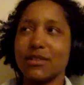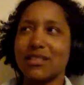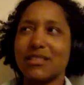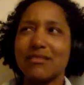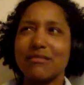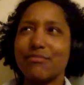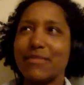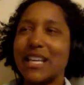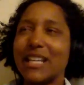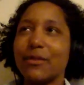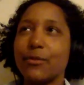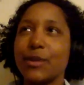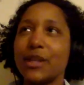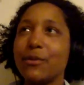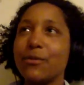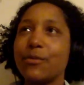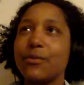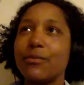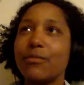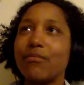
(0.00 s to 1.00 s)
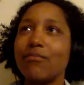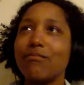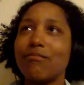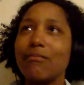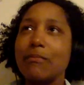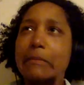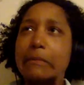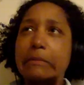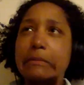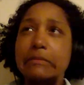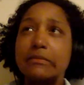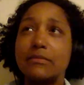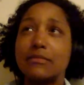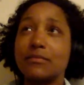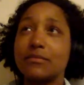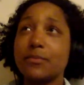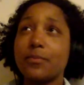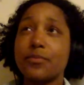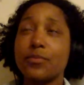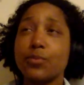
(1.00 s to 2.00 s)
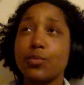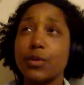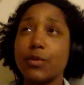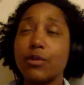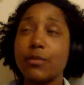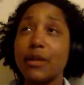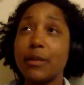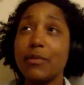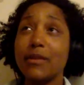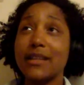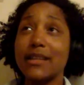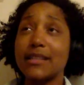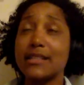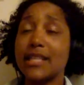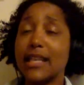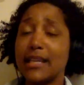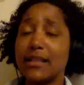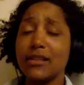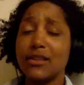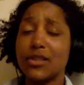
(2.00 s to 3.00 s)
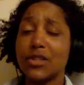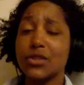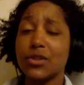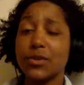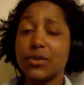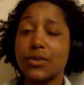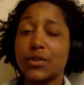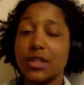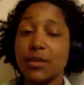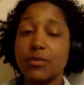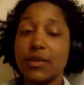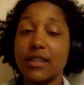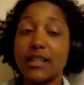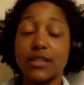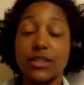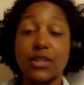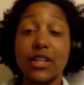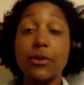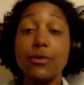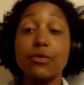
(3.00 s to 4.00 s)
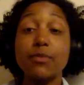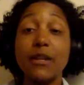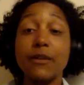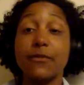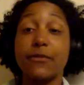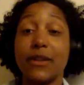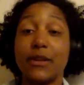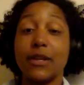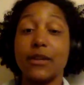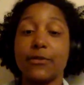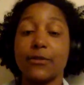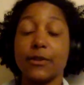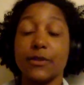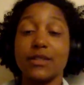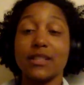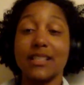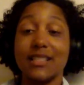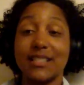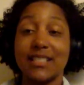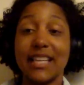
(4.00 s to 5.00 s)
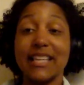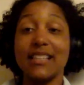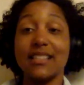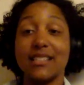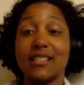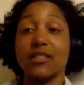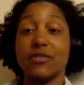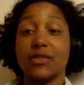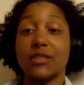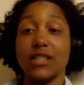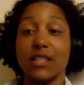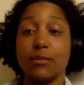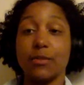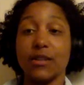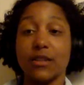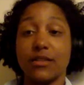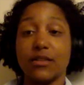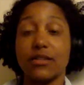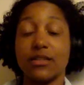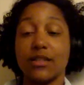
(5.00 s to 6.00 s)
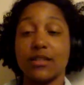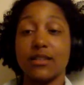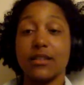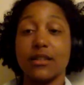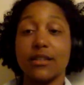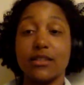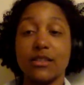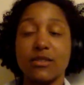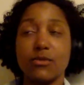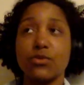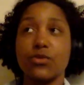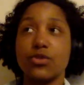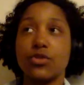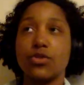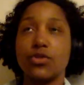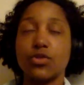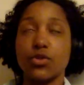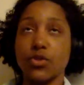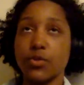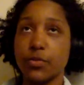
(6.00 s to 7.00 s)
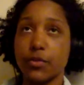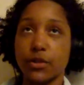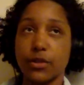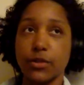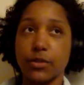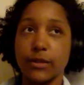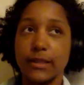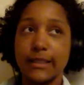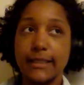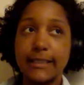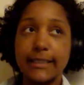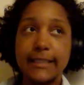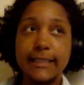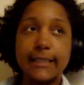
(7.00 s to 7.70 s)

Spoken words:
was, man, we were maybe like 10 years old or something like, so that was my very first like taste of sleeping under the stars. It was super cool.